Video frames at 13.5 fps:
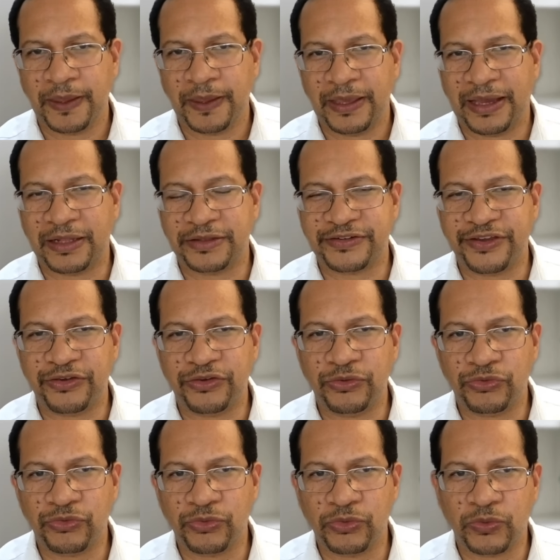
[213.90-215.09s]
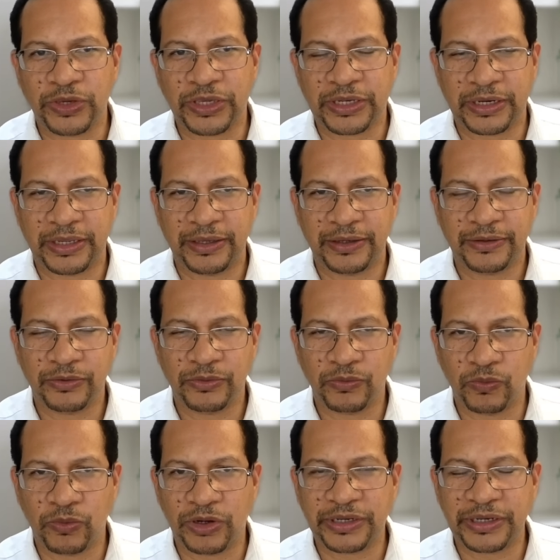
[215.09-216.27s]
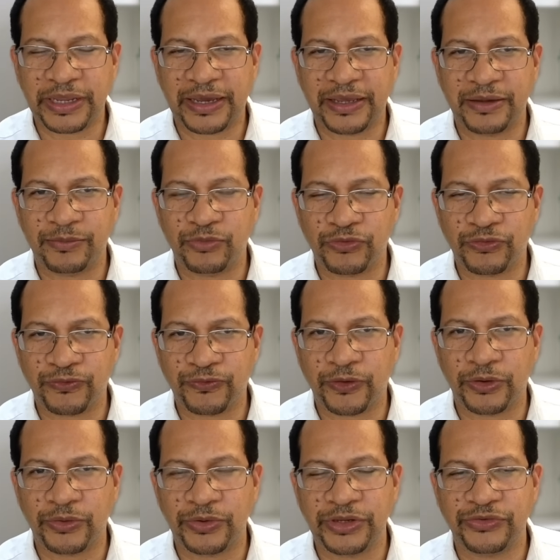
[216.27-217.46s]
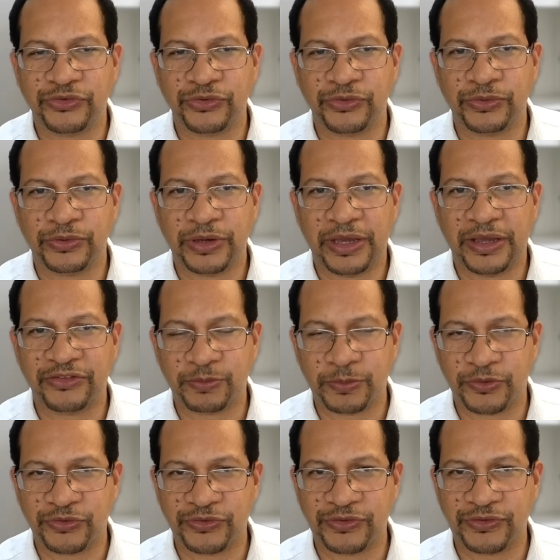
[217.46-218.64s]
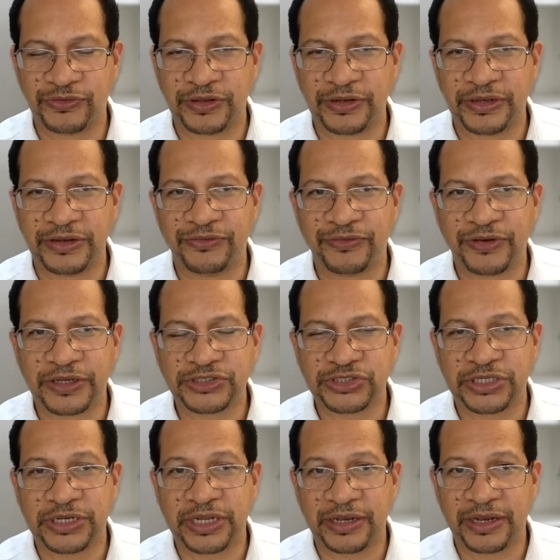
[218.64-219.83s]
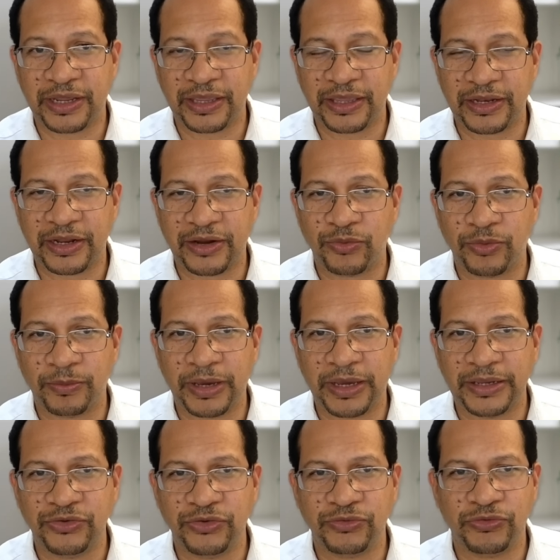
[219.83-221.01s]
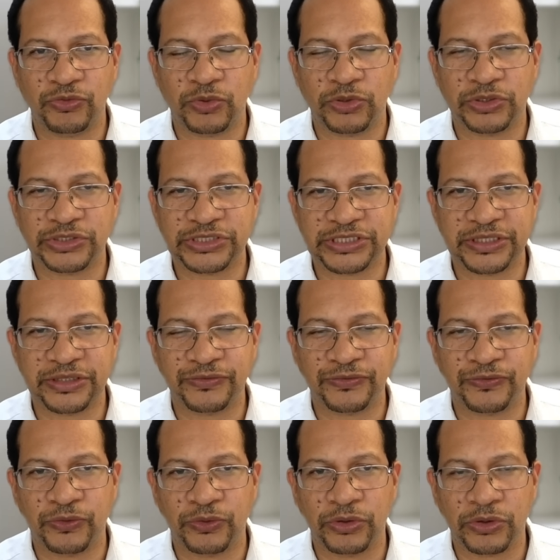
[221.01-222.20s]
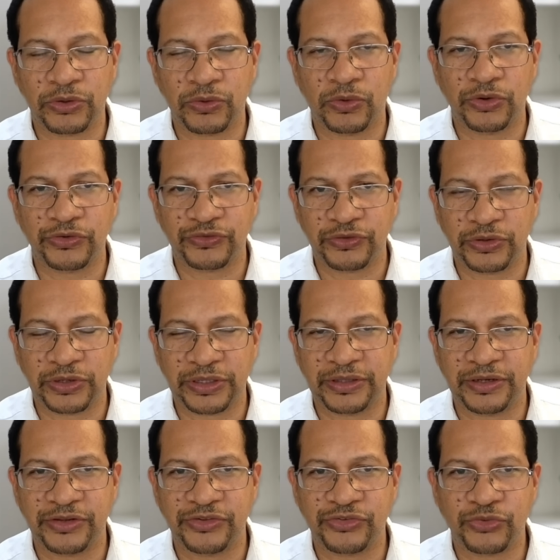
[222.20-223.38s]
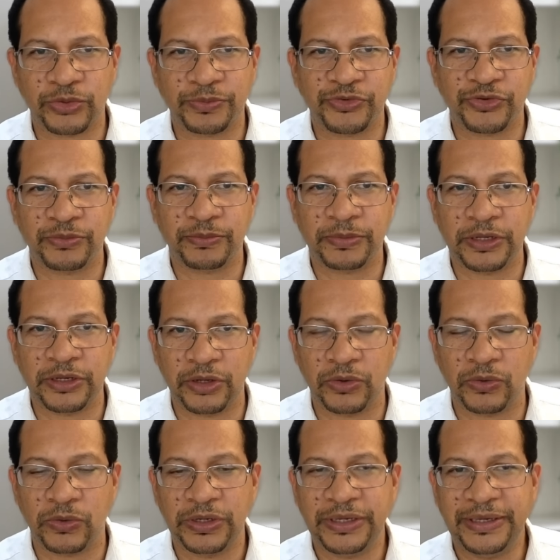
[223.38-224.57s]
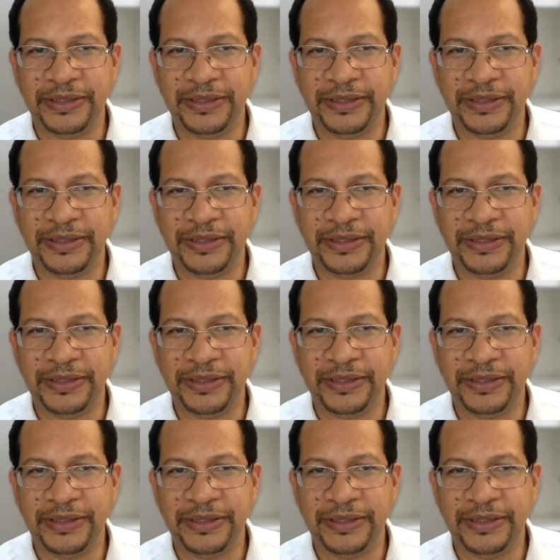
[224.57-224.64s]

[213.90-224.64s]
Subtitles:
I'll take you through quickly what I am referring to as persistent infection. And again, I remind you, if you want to see the full course, look in the description below.